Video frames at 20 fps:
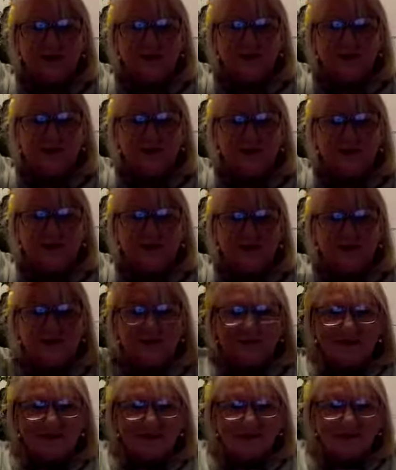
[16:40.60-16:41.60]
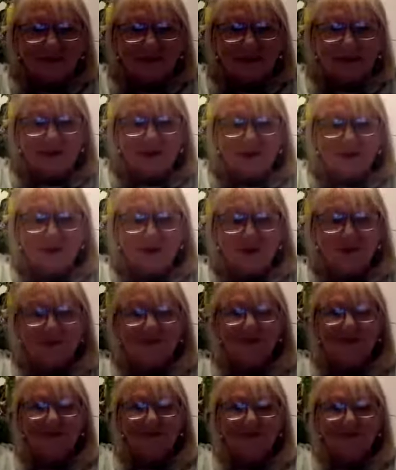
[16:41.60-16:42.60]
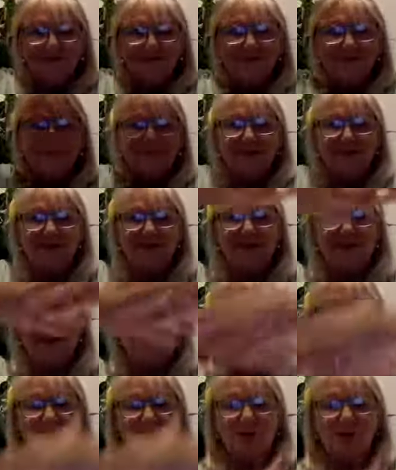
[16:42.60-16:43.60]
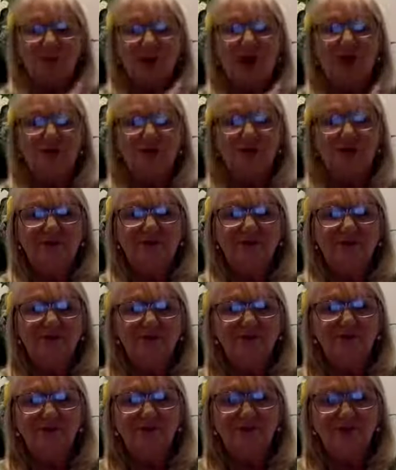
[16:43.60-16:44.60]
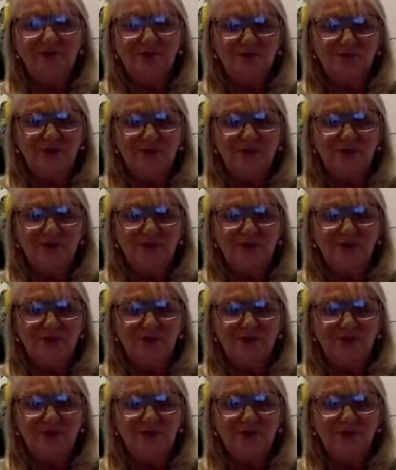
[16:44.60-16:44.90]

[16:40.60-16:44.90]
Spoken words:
guys? You make a circle? You make a circle, hold it in front of you.